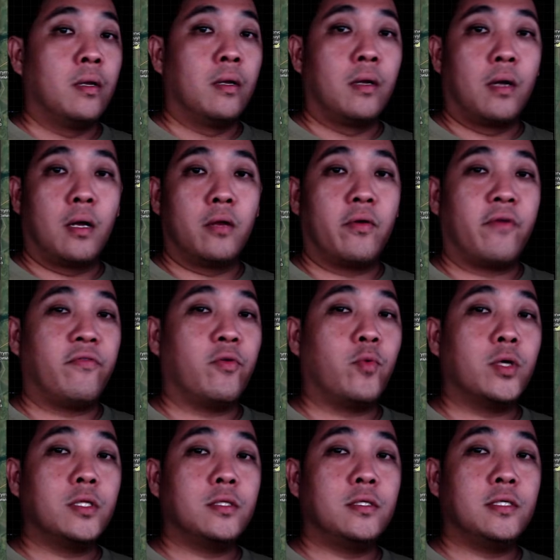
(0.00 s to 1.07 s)
Hello
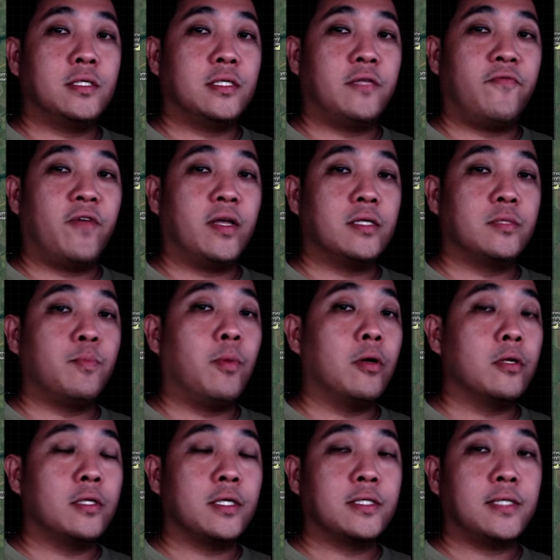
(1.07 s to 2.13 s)
everyone, this is Defense
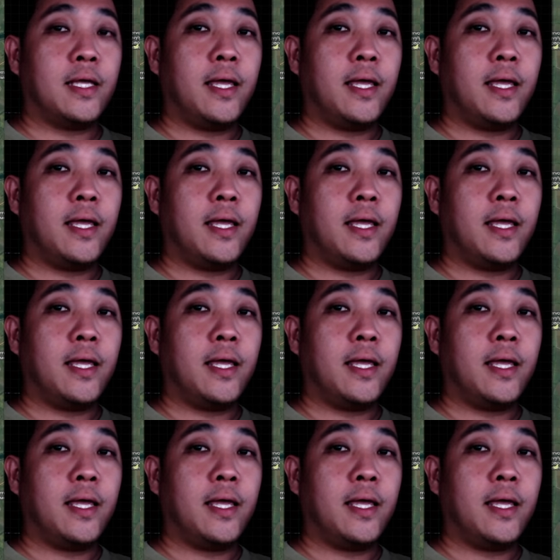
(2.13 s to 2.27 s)
Politics